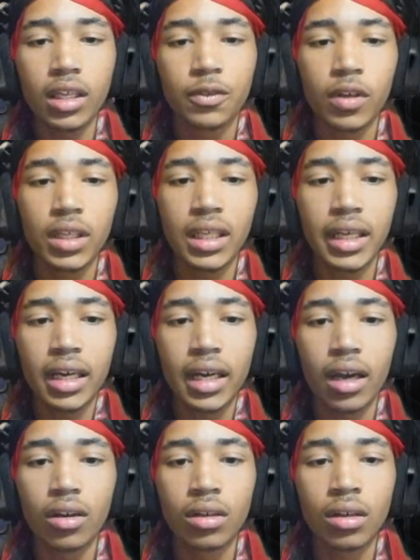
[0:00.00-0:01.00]
is fully lit
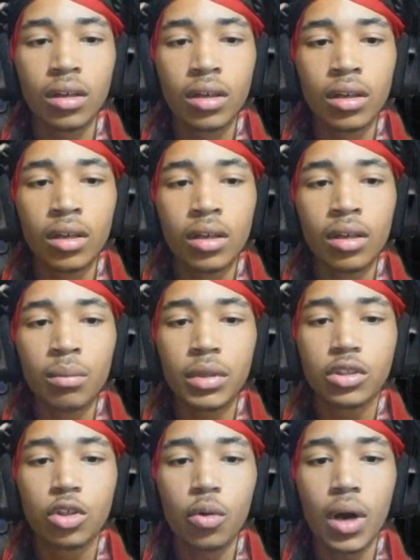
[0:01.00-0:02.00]
now. Miss
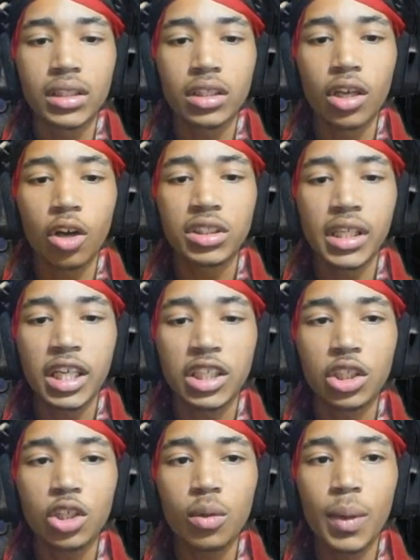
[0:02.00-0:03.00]
Kuon, Satoshi,
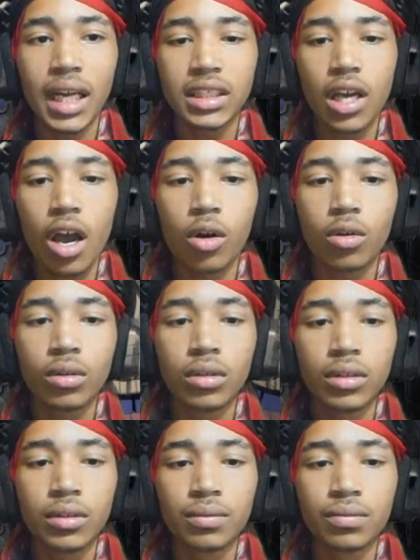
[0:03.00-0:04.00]
Kishinuma, let's go.
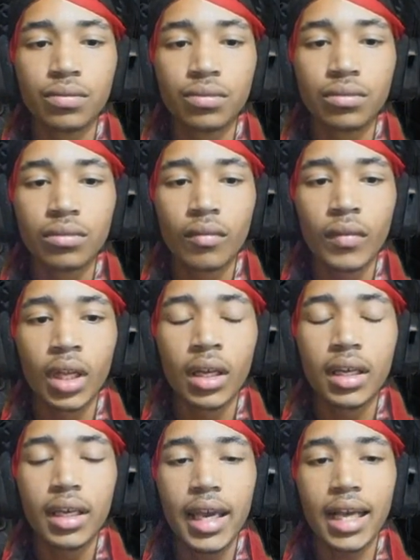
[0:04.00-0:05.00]
Eh.
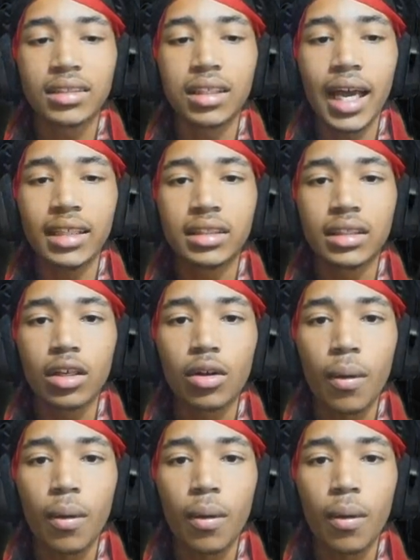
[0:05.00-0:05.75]
Yes, let's.